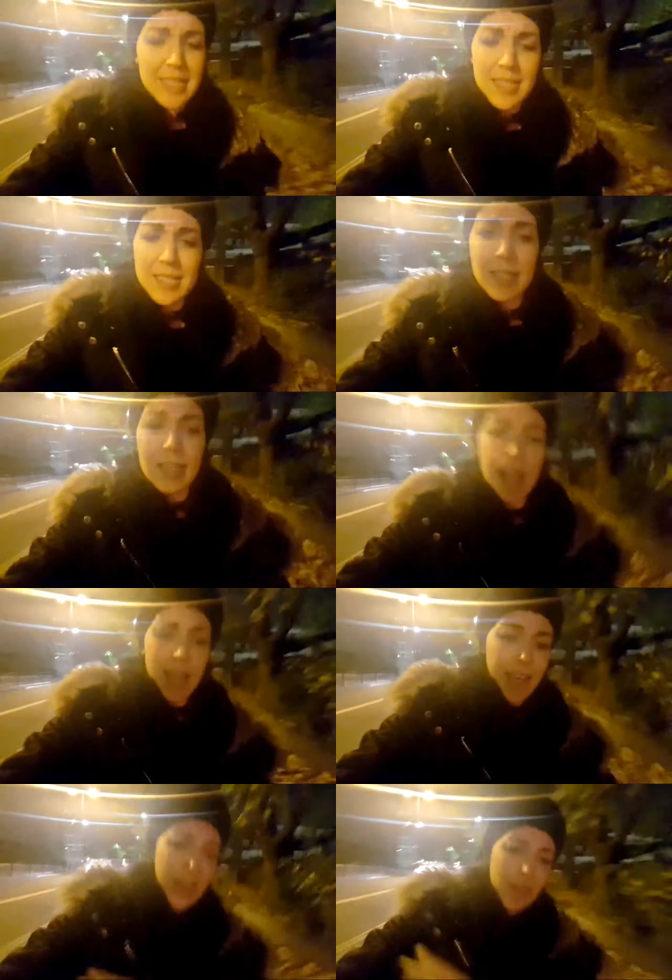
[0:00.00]
is the
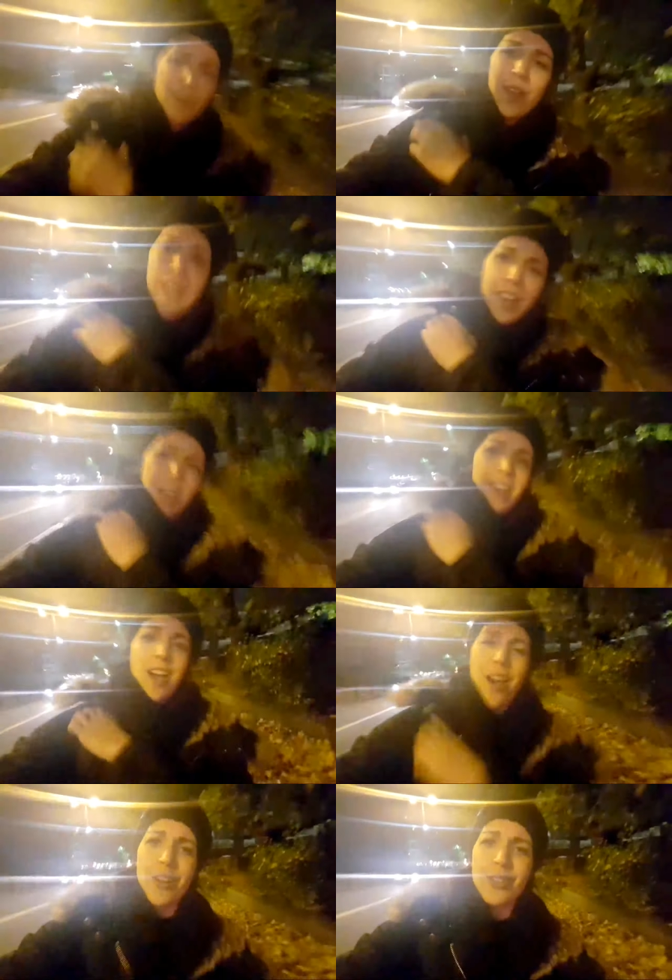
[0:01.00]
life
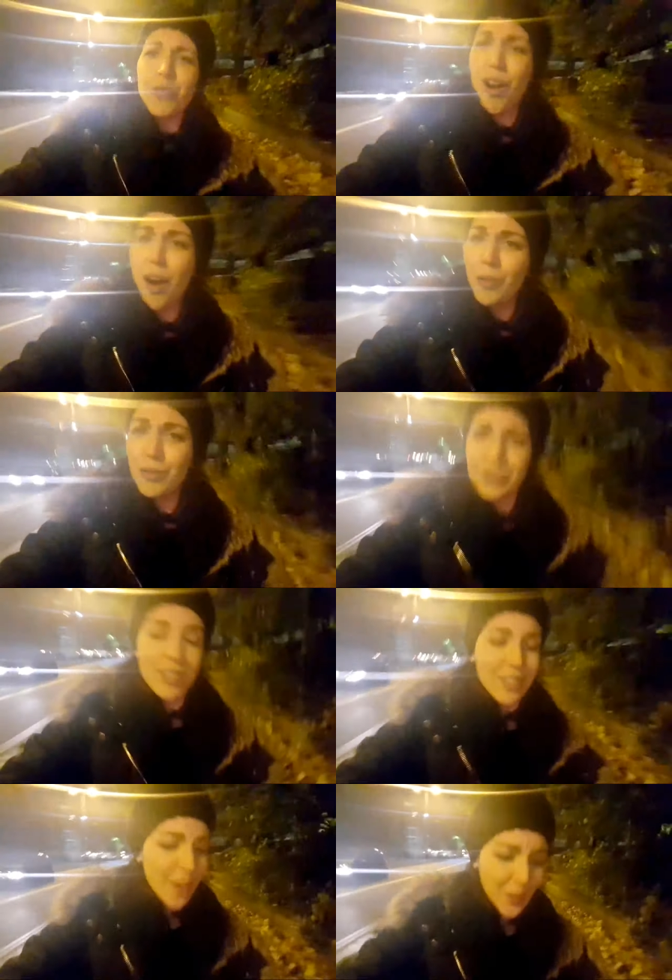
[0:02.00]
on the road.
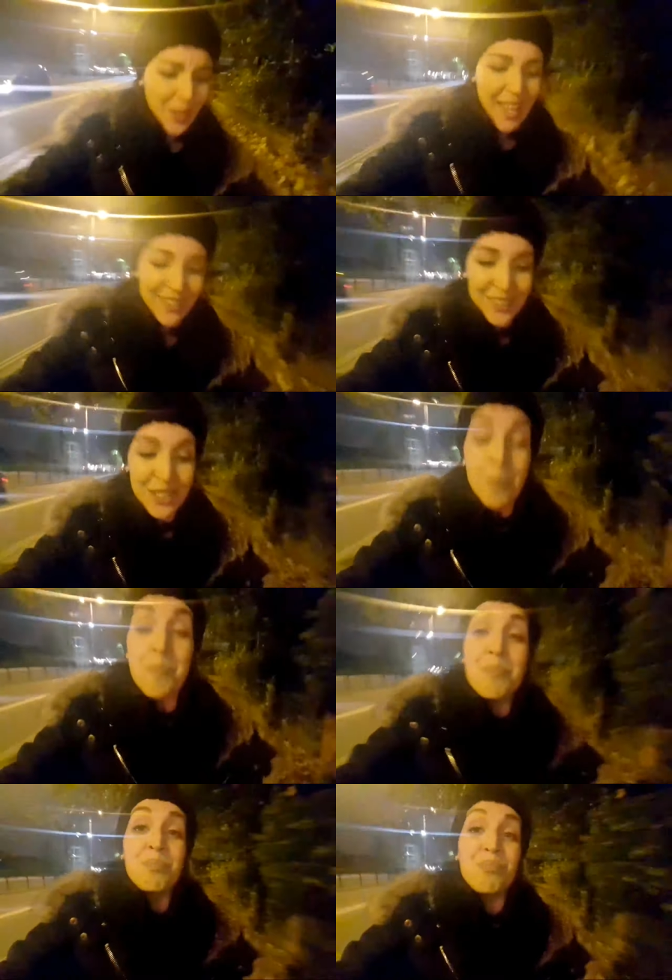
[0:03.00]
Okay,
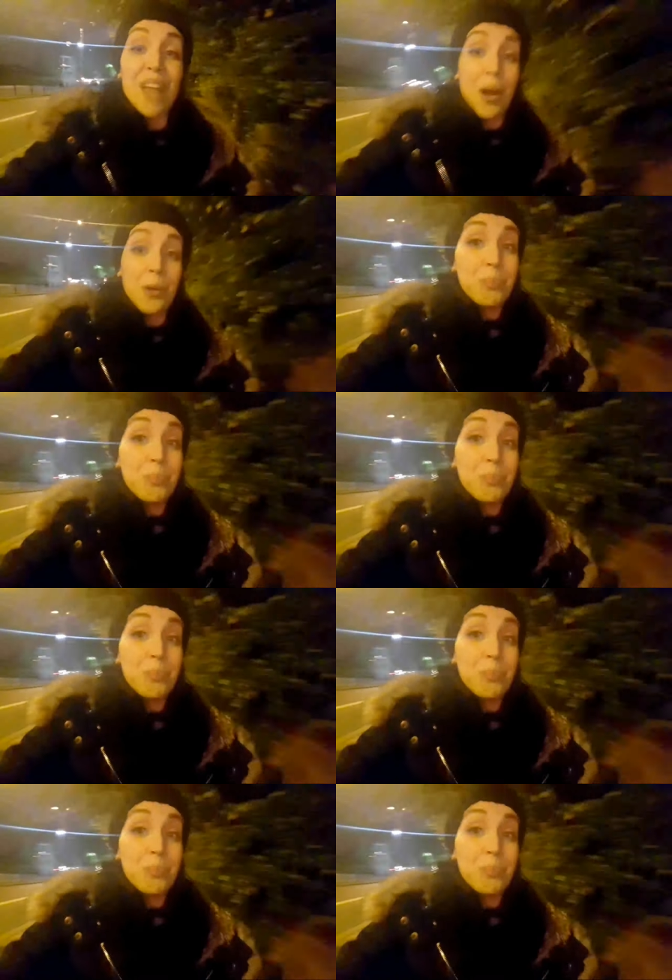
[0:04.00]
now